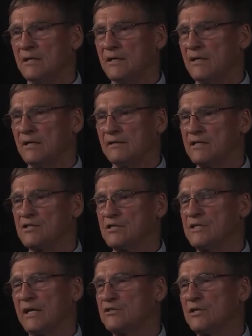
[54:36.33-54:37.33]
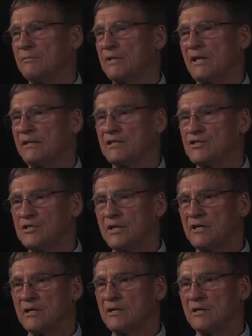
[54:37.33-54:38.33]
uh, this is not something that the
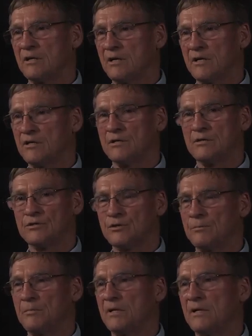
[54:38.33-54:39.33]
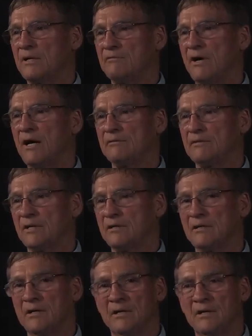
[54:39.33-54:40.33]
city uh, should be involved in,